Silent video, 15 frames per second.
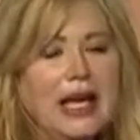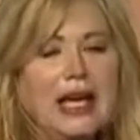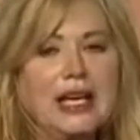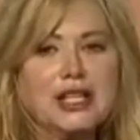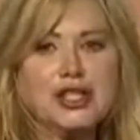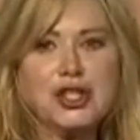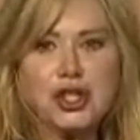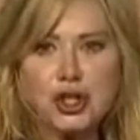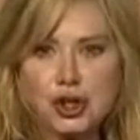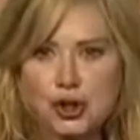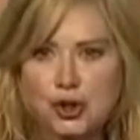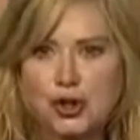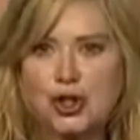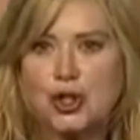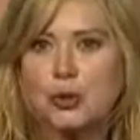is
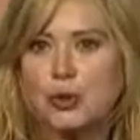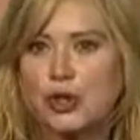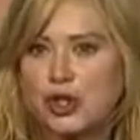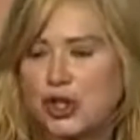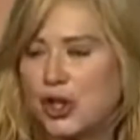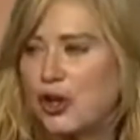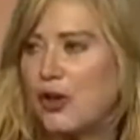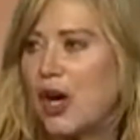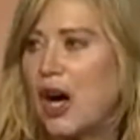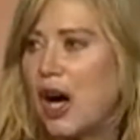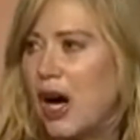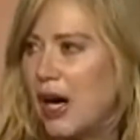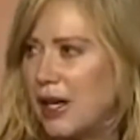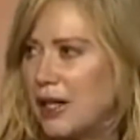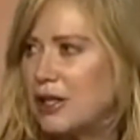used to assure the
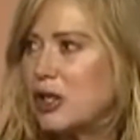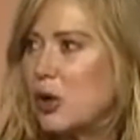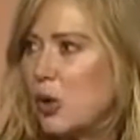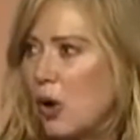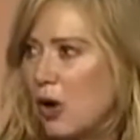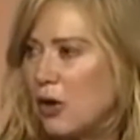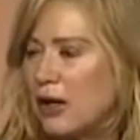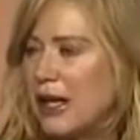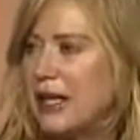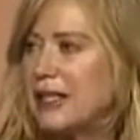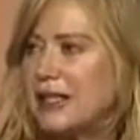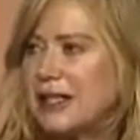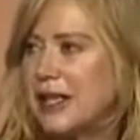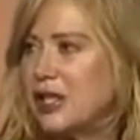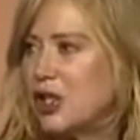highest quality
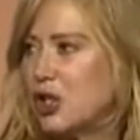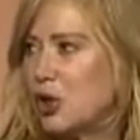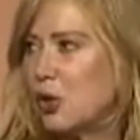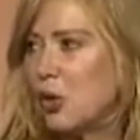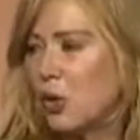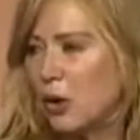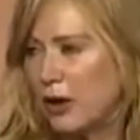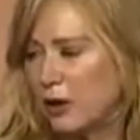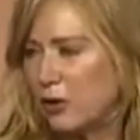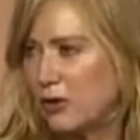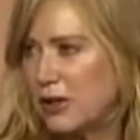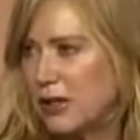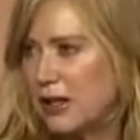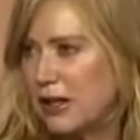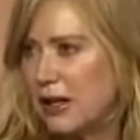essential
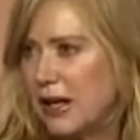oils.